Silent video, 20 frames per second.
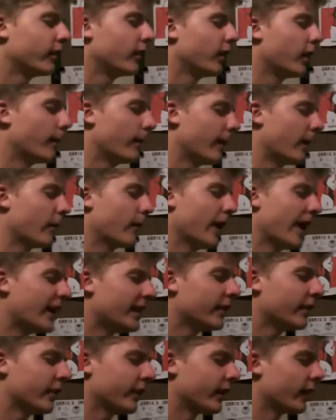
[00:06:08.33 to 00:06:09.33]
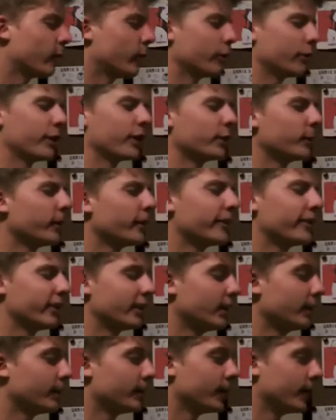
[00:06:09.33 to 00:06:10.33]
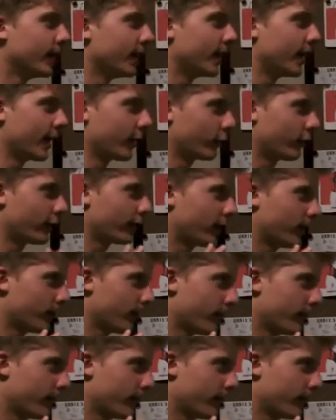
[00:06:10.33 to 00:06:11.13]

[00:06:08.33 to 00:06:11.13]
about anything. I won't think about sleep. I'll try to keep my